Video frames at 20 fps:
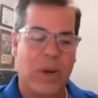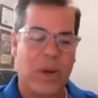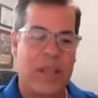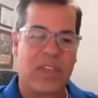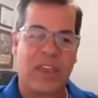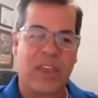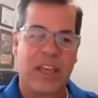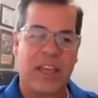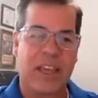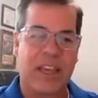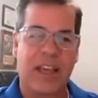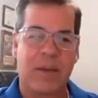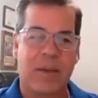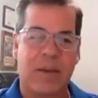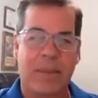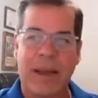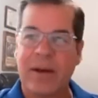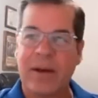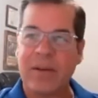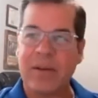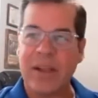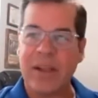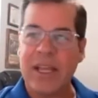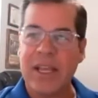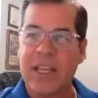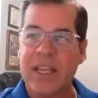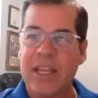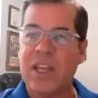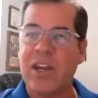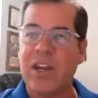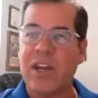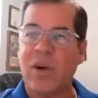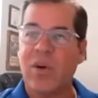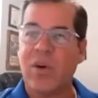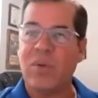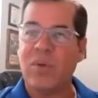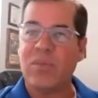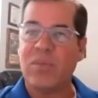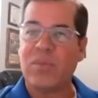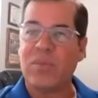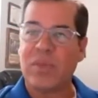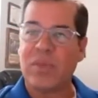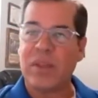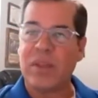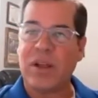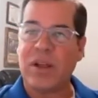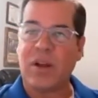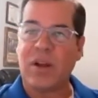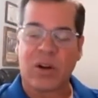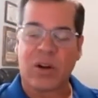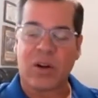rethinking about, our